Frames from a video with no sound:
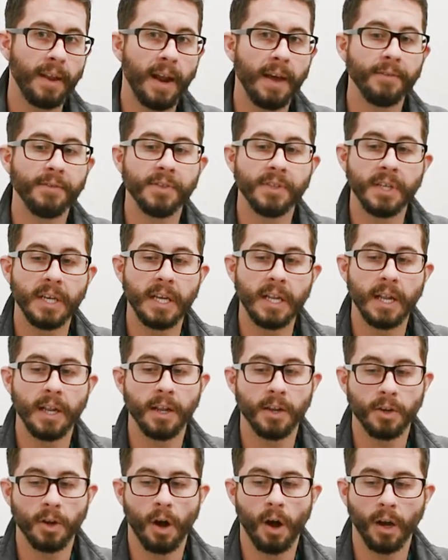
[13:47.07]
that I've seen
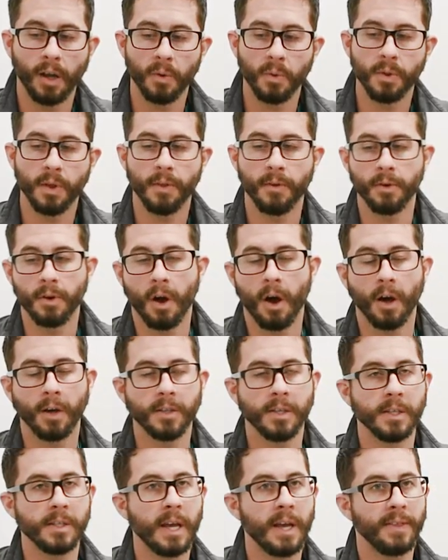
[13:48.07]
and in talking with other
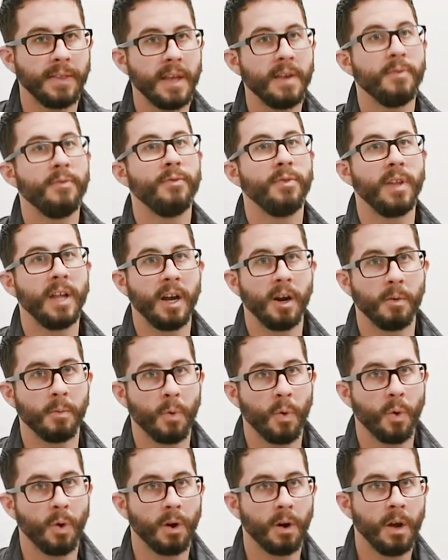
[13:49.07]
docs is that they flare
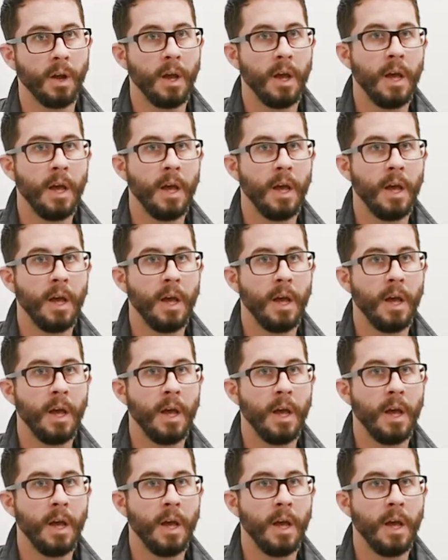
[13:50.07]
more.